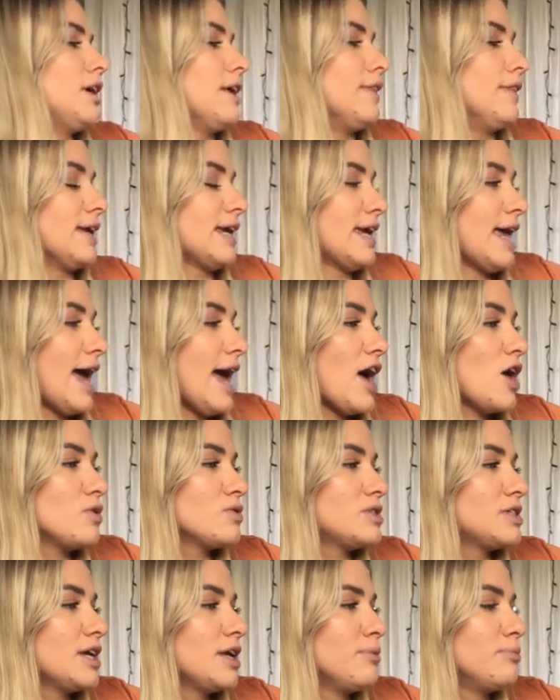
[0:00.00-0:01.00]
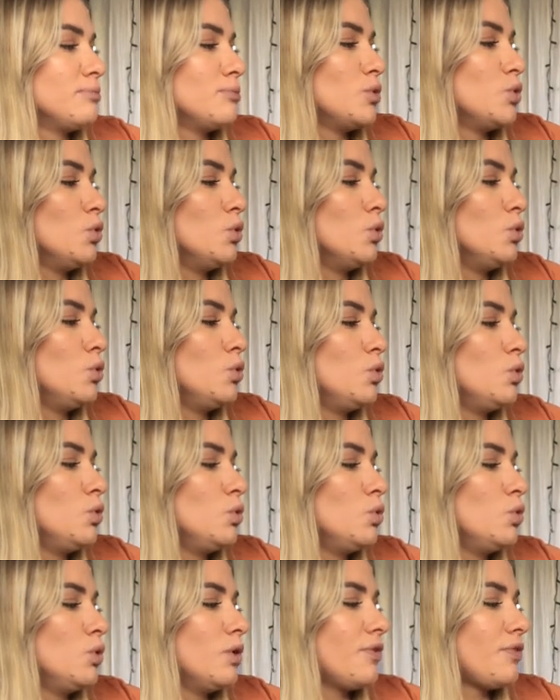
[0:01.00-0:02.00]
And the cow said
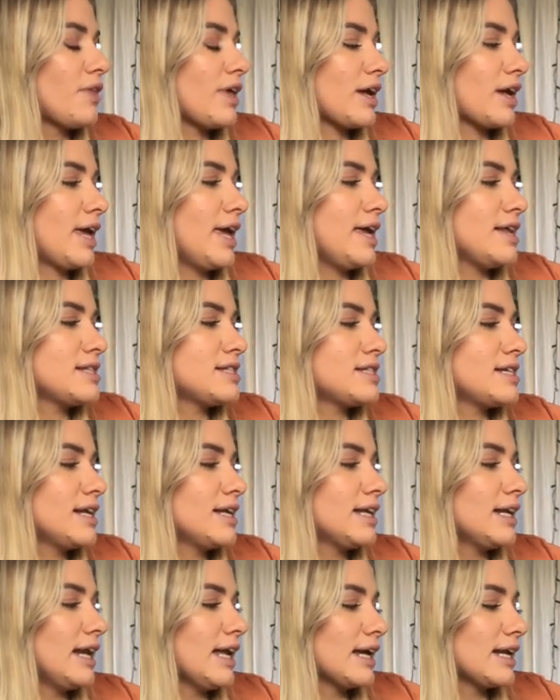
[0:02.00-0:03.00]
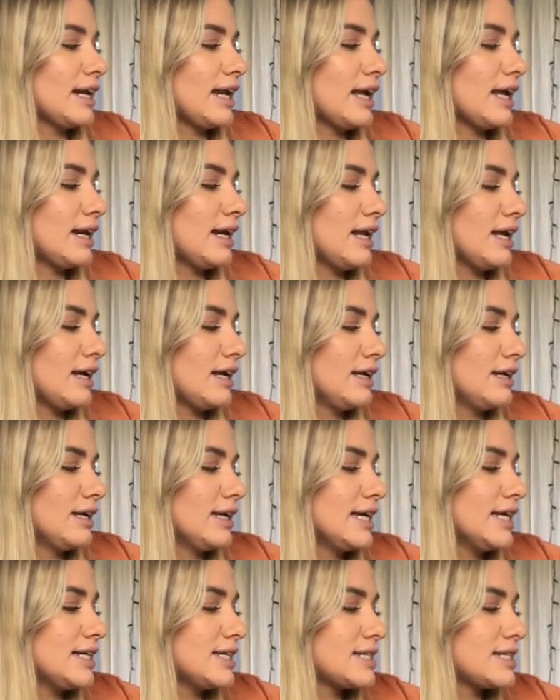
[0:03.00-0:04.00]
moo, and the hen said cluck, cluck, cluck.
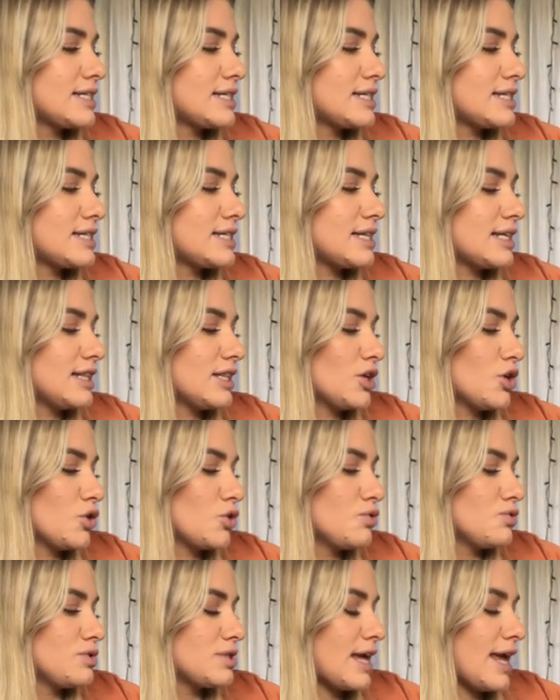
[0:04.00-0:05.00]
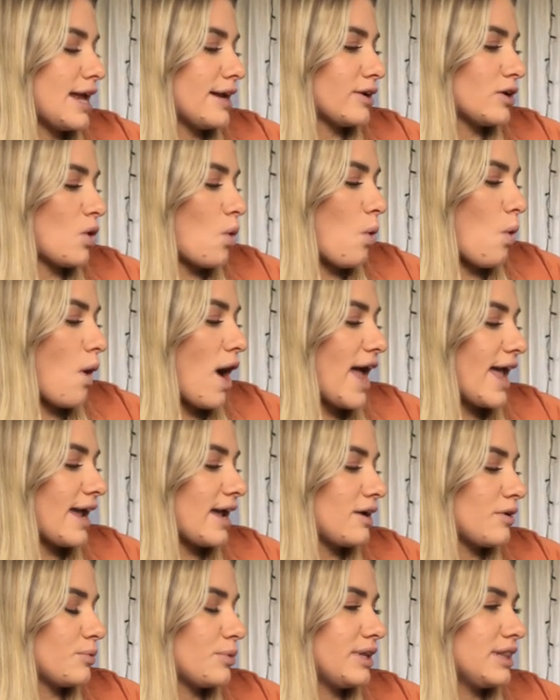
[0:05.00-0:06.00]
"Hiss," said the goose, and
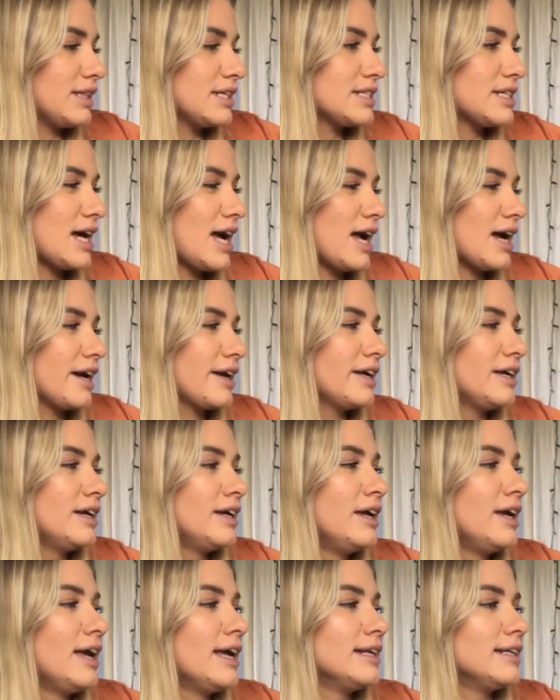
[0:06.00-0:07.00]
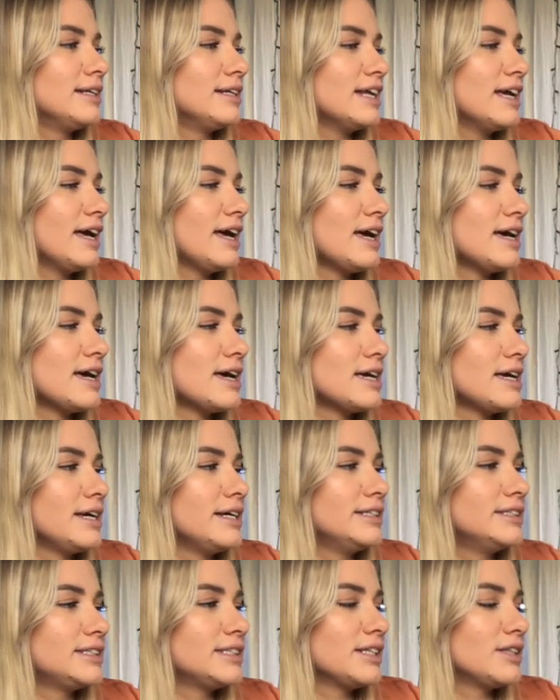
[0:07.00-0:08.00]
quack went the duck.
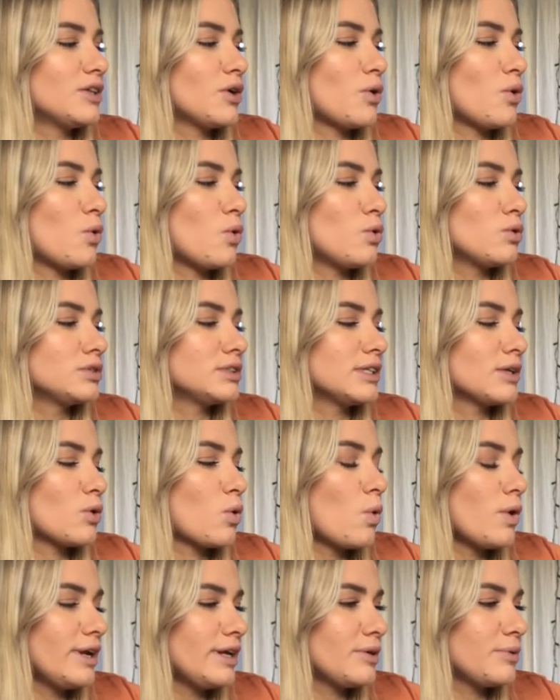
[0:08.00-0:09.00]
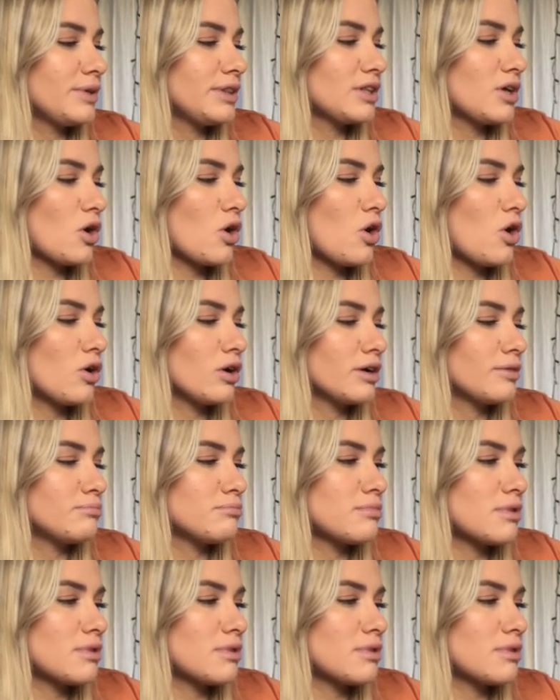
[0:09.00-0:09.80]
"Nay," said the horse, and oink went the hog.